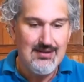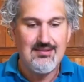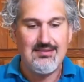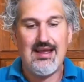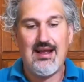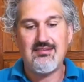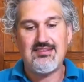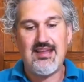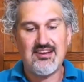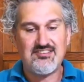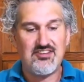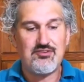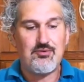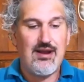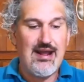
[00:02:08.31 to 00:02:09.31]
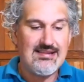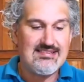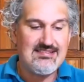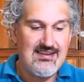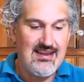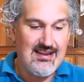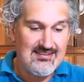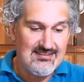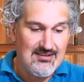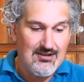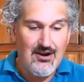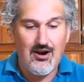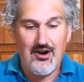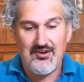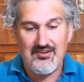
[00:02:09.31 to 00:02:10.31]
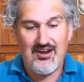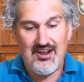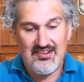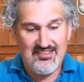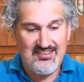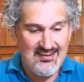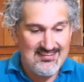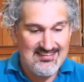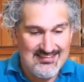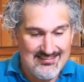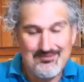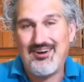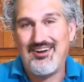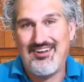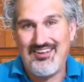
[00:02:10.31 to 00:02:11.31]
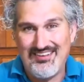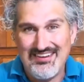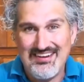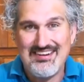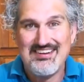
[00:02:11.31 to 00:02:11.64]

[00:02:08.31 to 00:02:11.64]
Now, Texas rat snakes are not this small.